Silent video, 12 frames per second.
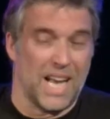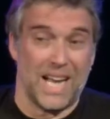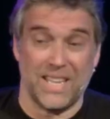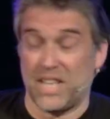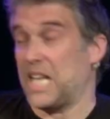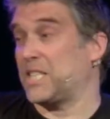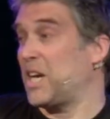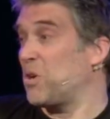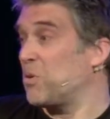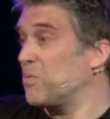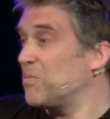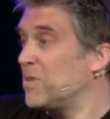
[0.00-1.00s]
And that's
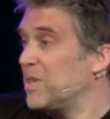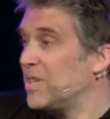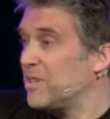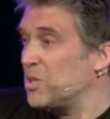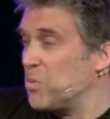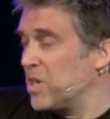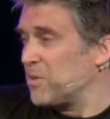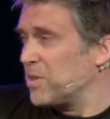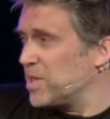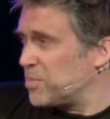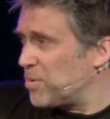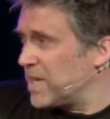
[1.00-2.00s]
how the word of
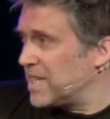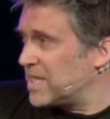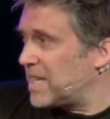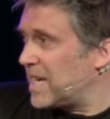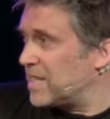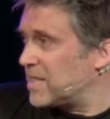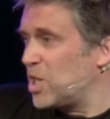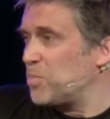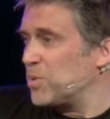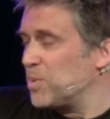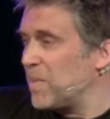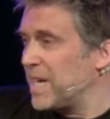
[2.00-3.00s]
God is preached, and
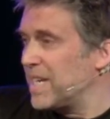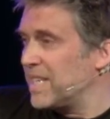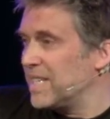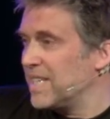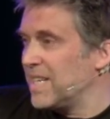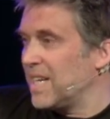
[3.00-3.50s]
disciples are made,